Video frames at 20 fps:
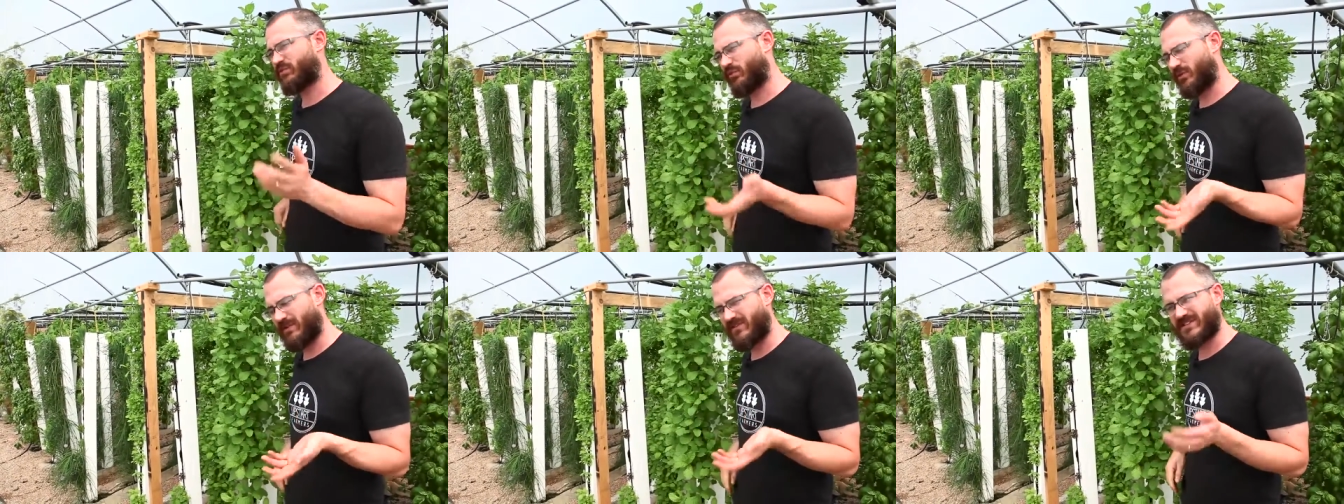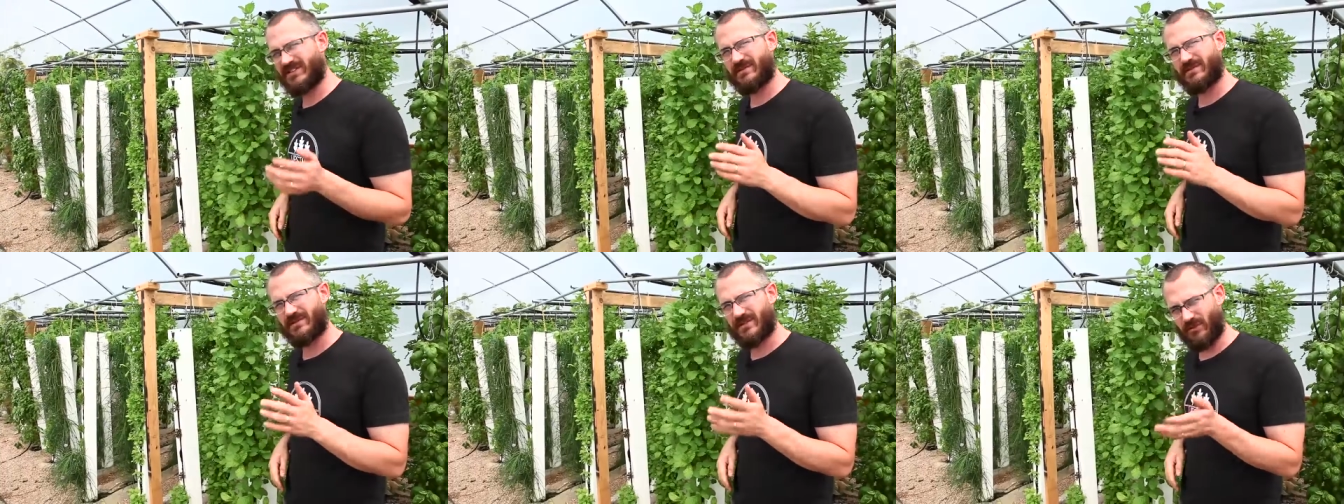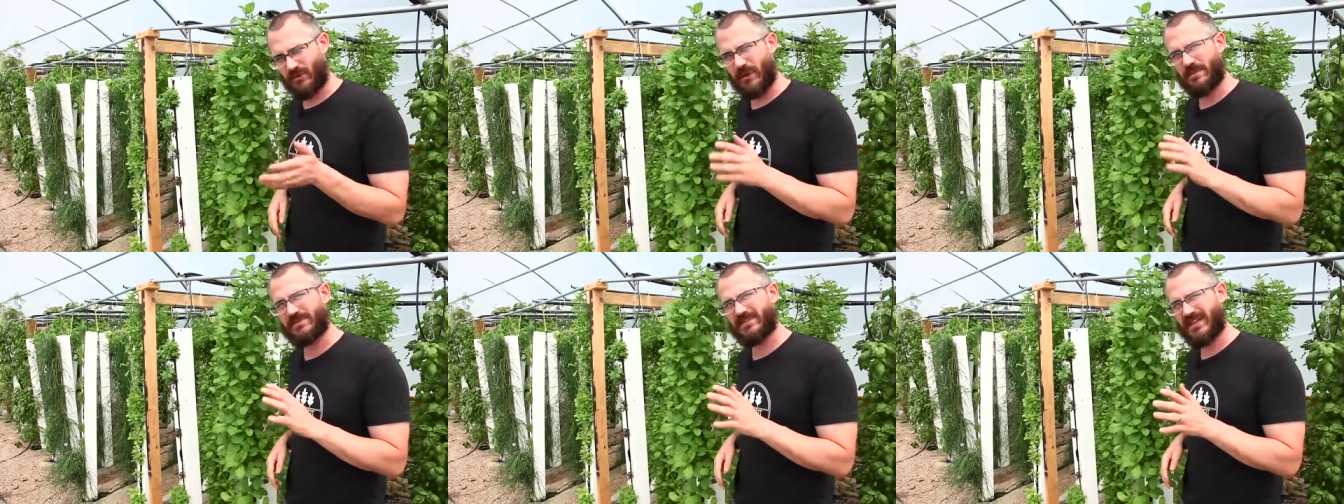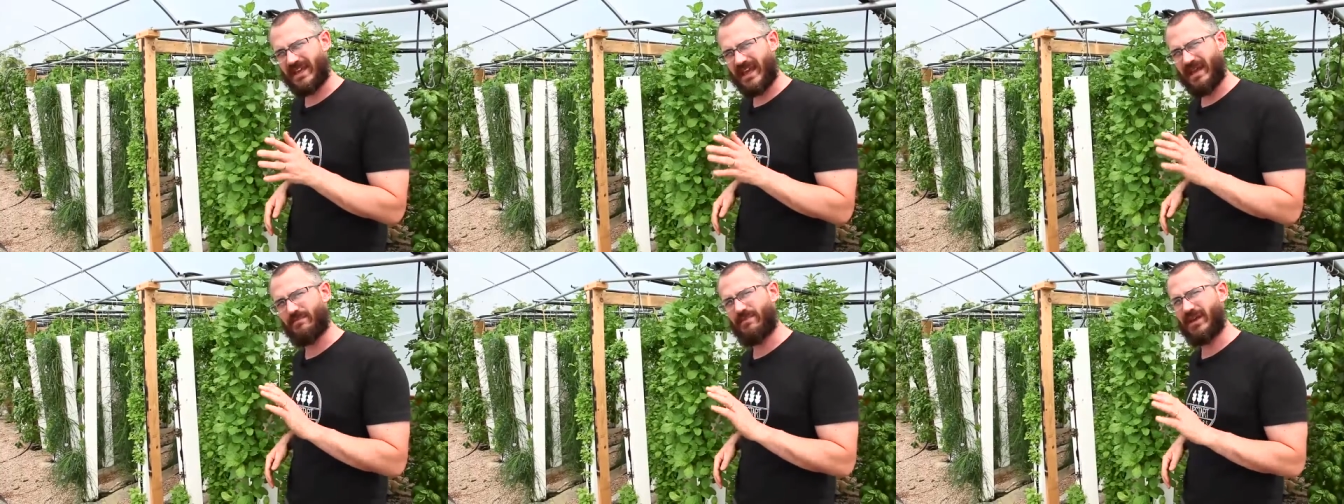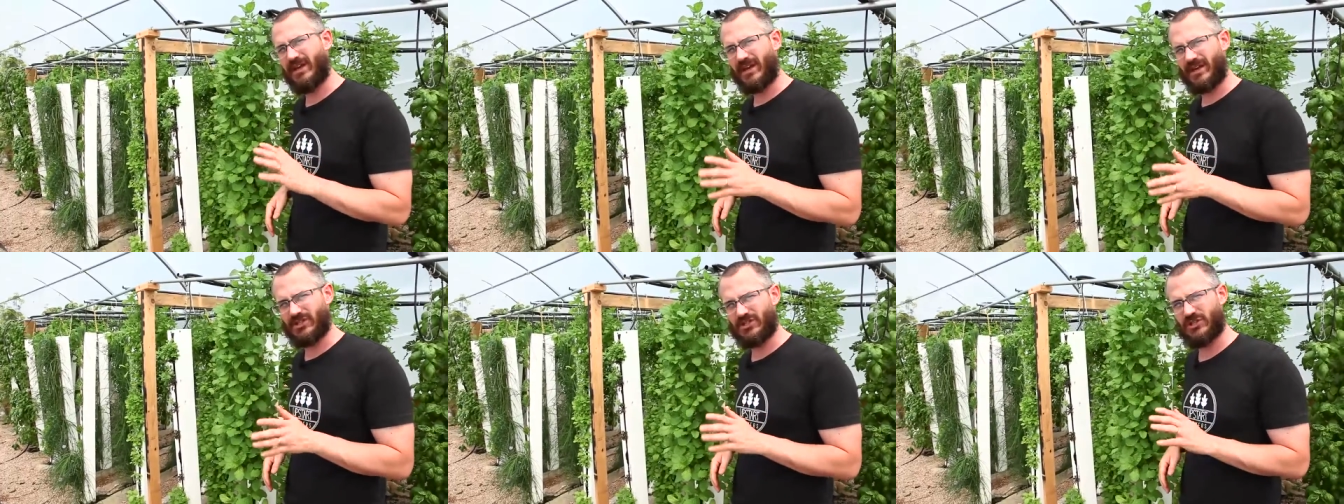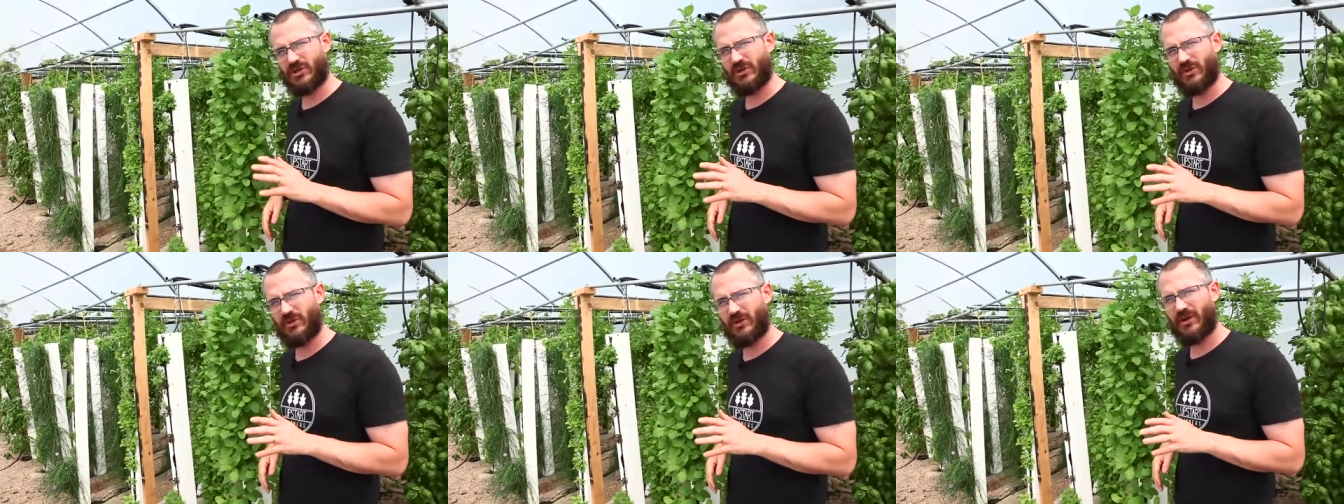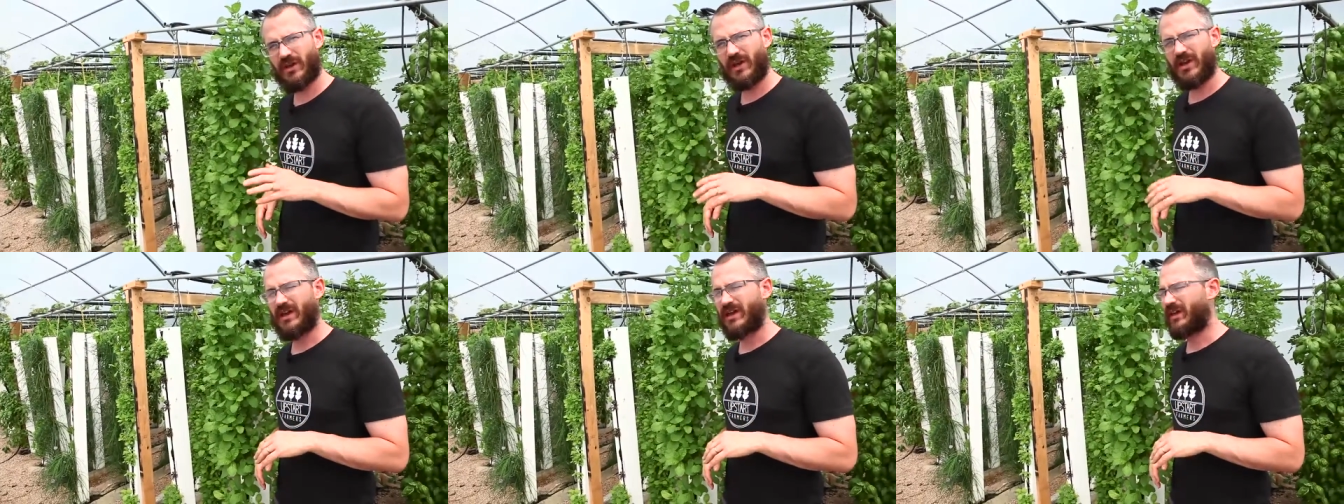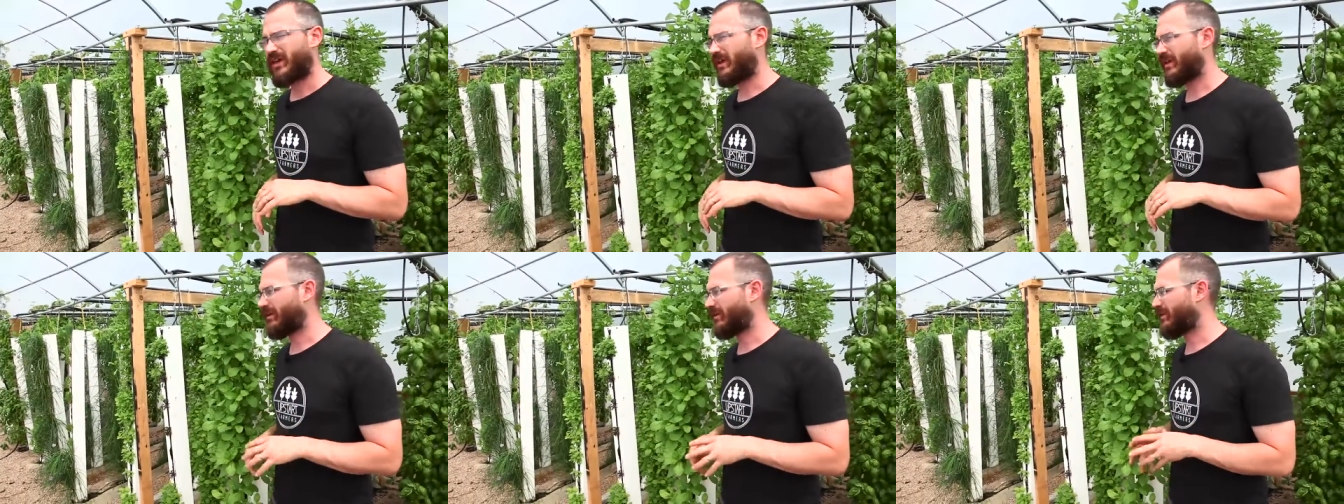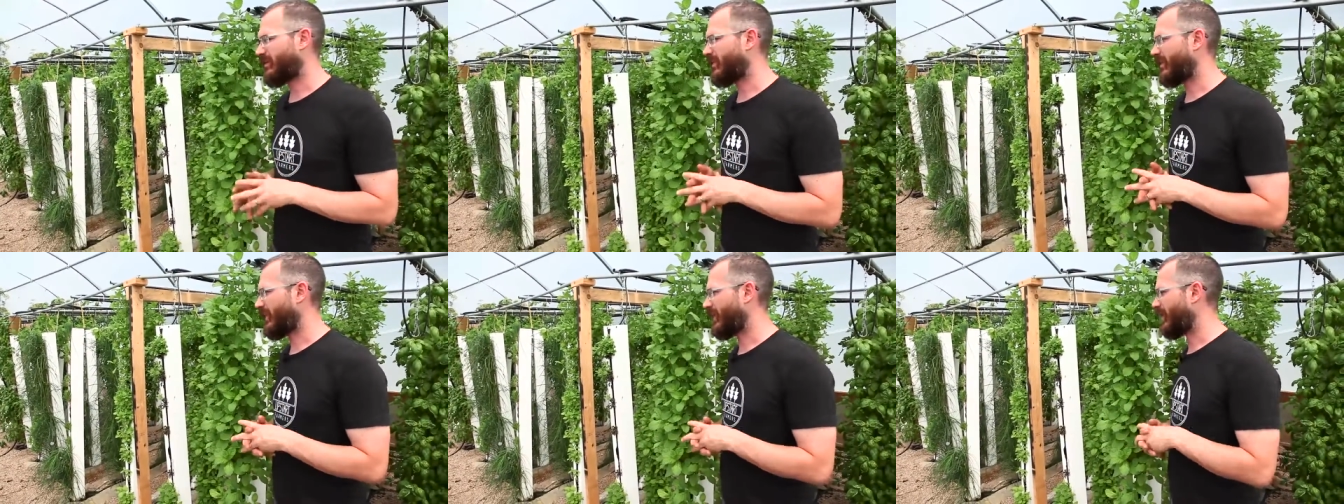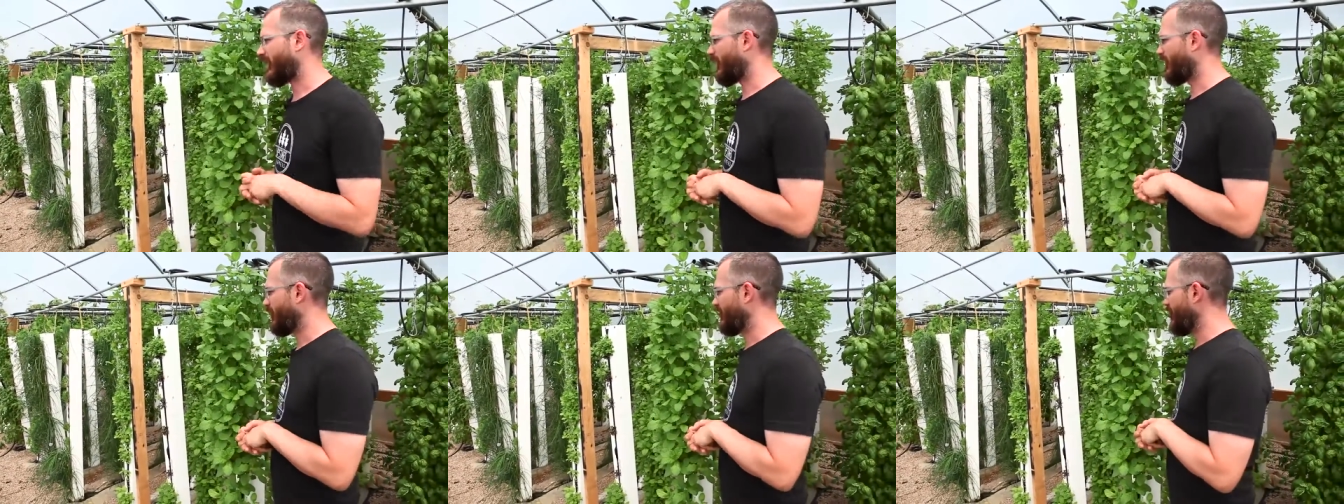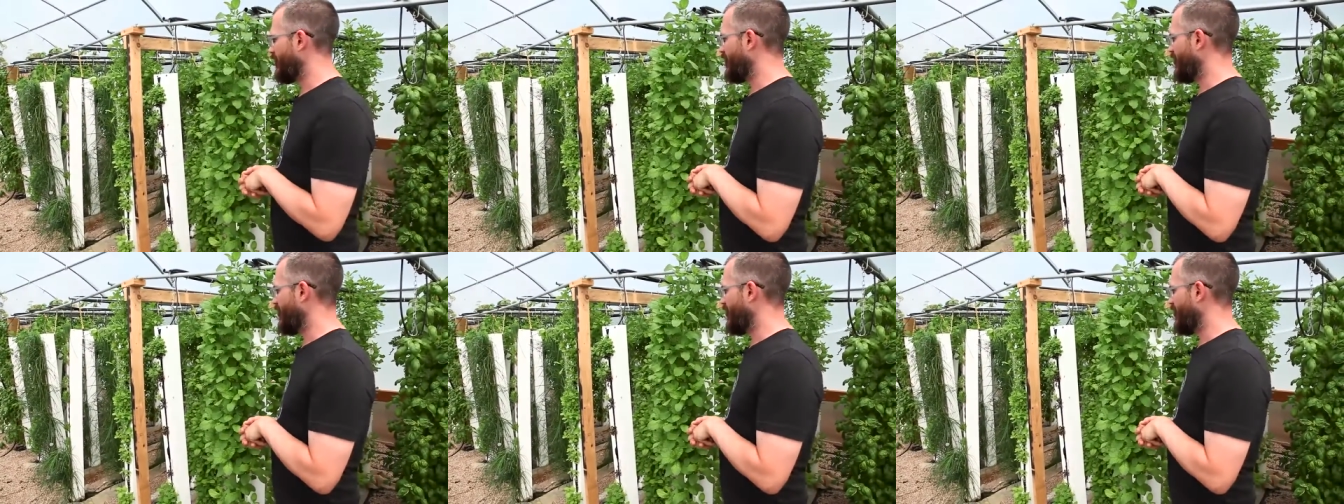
Thrifts, thrips can be an issue here and there.